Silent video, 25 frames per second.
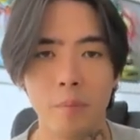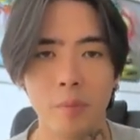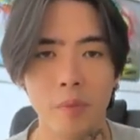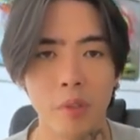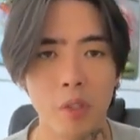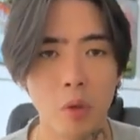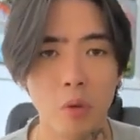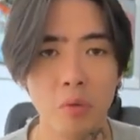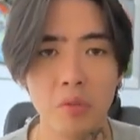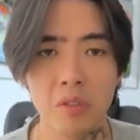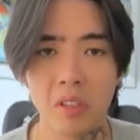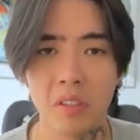
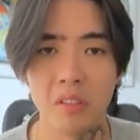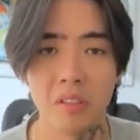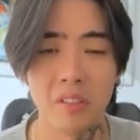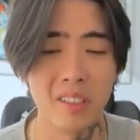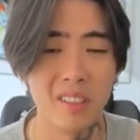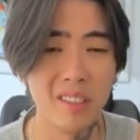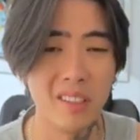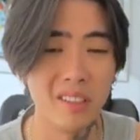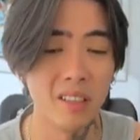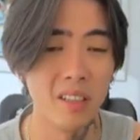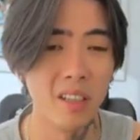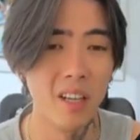content.
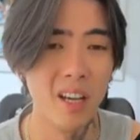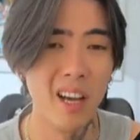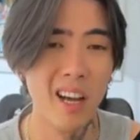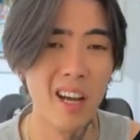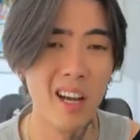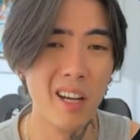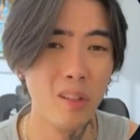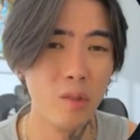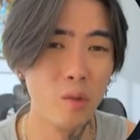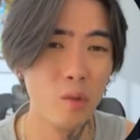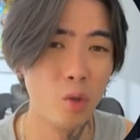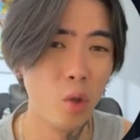It's
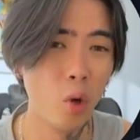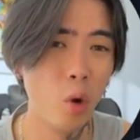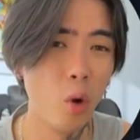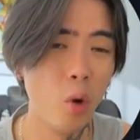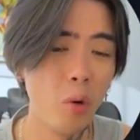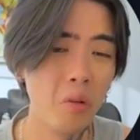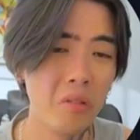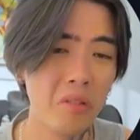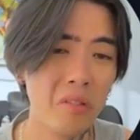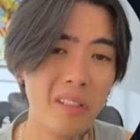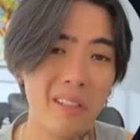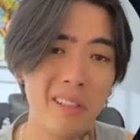
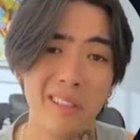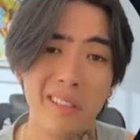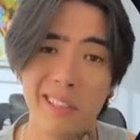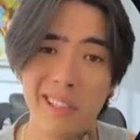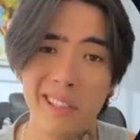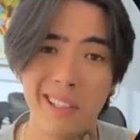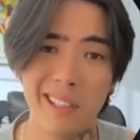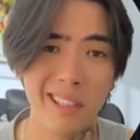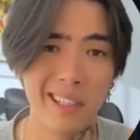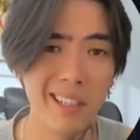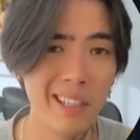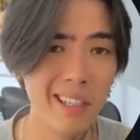
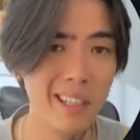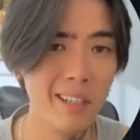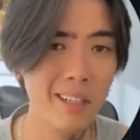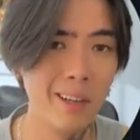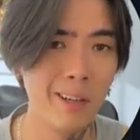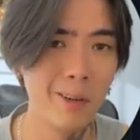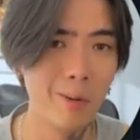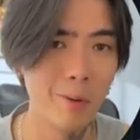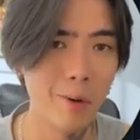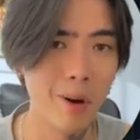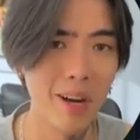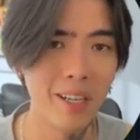totally
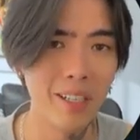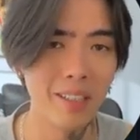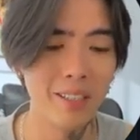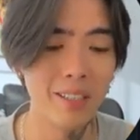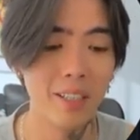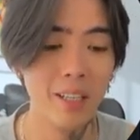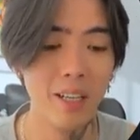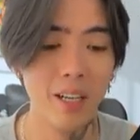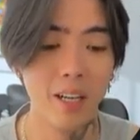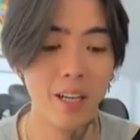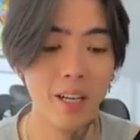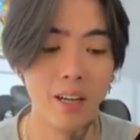legal, right?
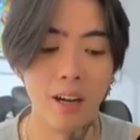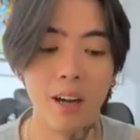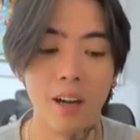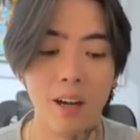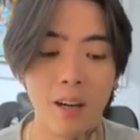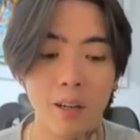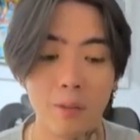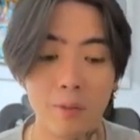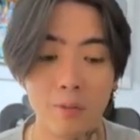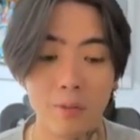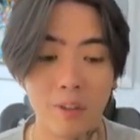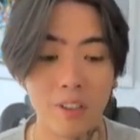
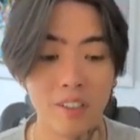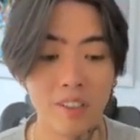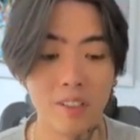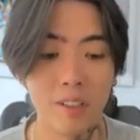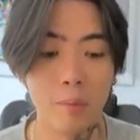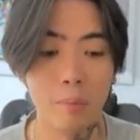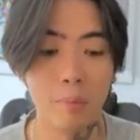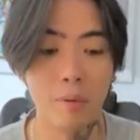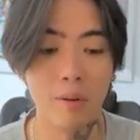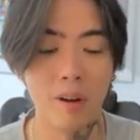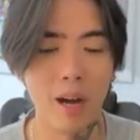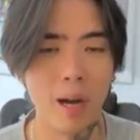For
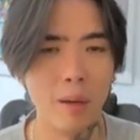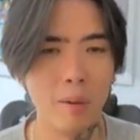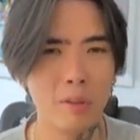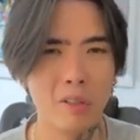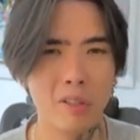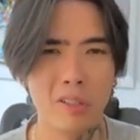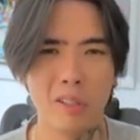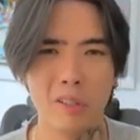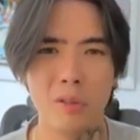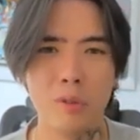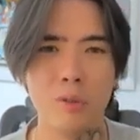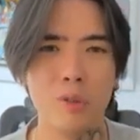example, I'm
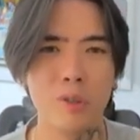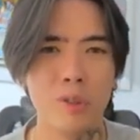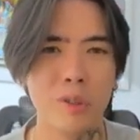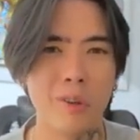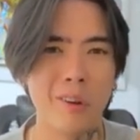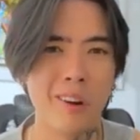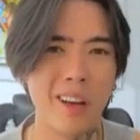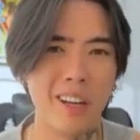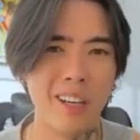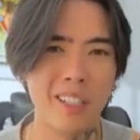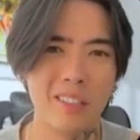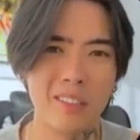sure you
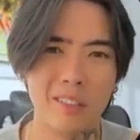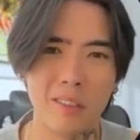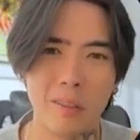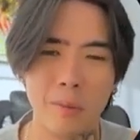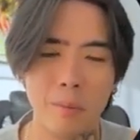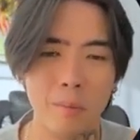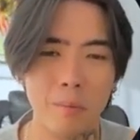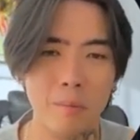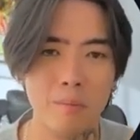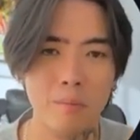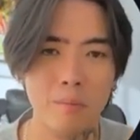saw like some